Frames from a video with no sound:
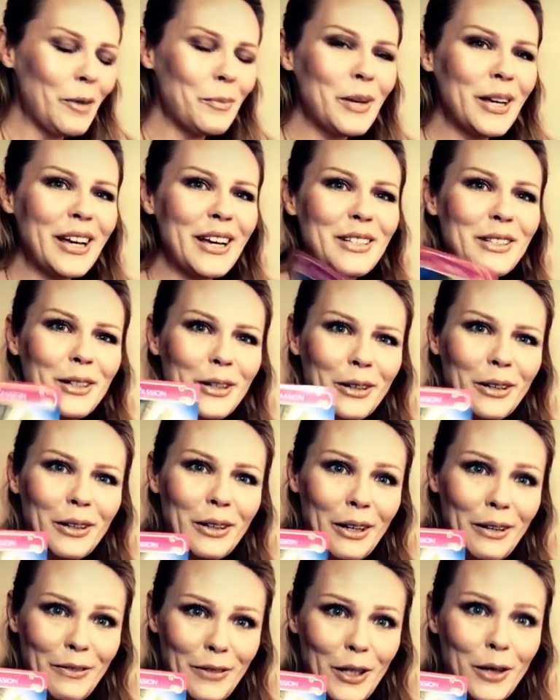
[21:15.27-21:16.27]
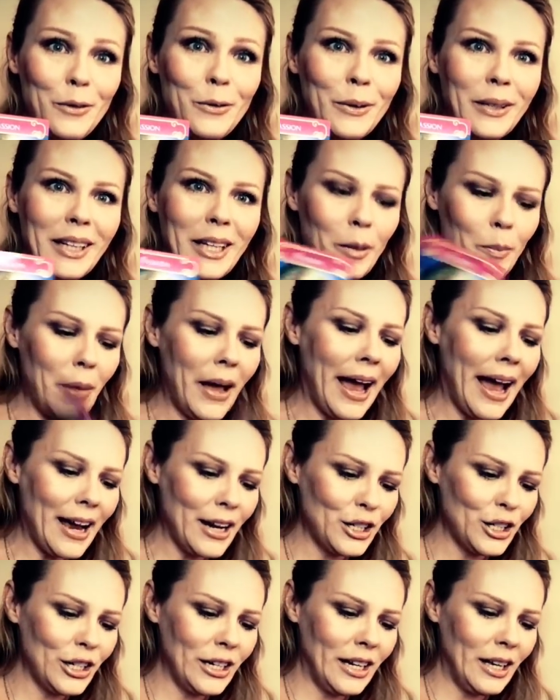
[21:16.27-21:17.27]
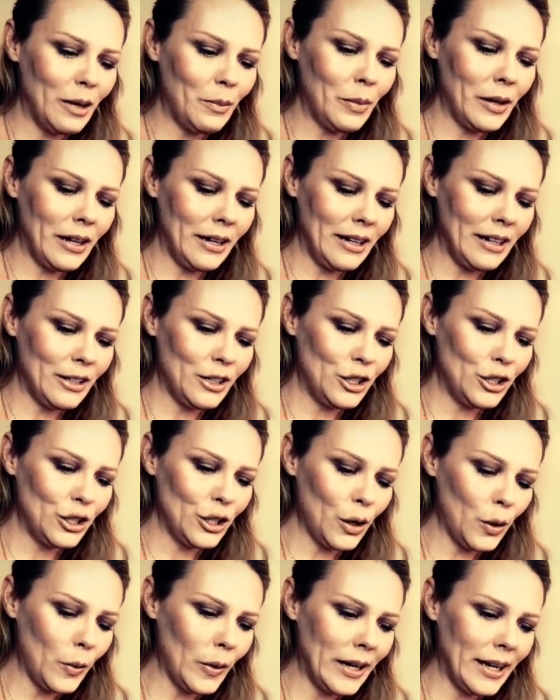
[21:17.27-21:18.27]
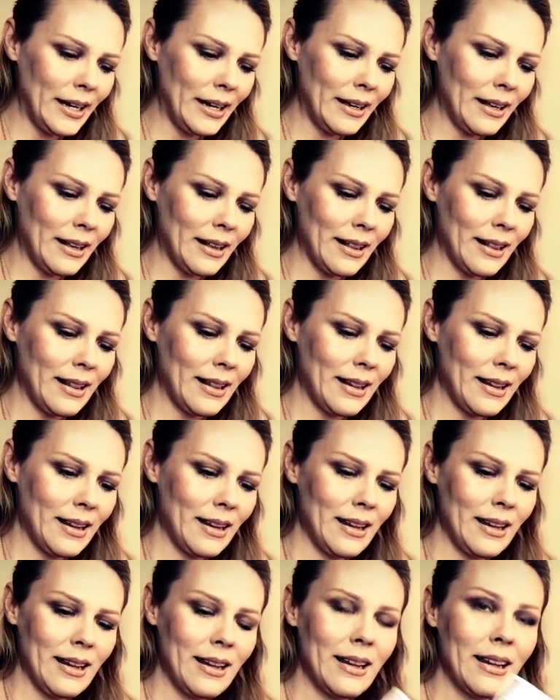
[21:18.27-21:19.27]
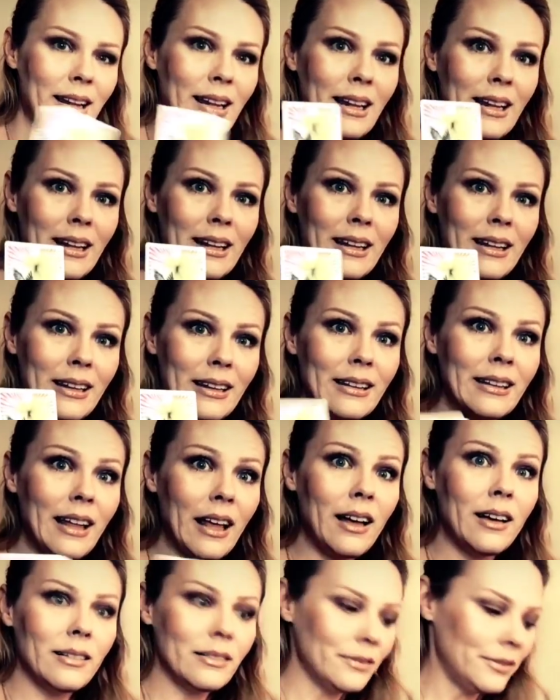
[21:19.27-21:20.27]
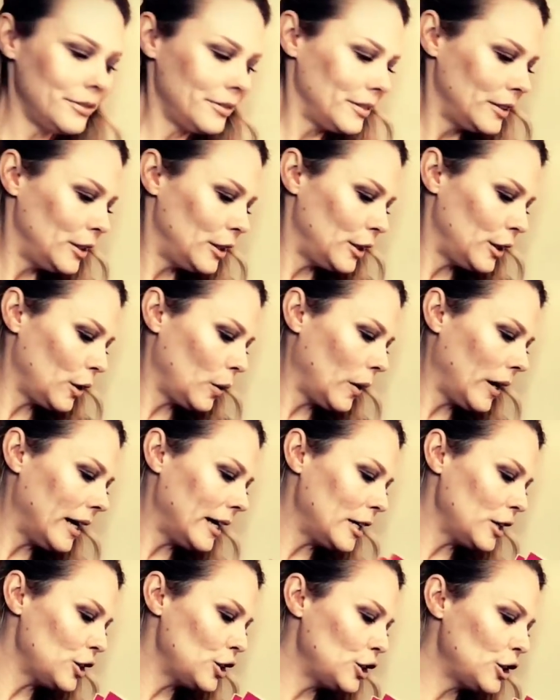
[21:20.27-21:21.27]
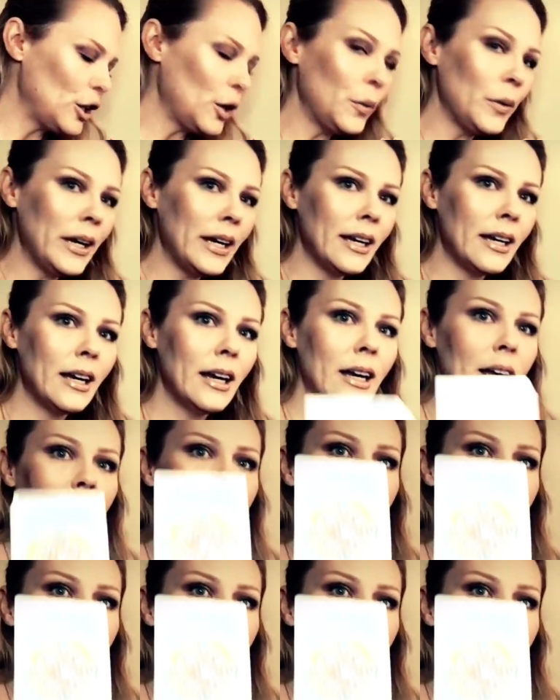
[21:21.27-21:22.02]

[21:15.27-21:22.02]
because if they're really passionate, but it's showing love, you know, and it's showing,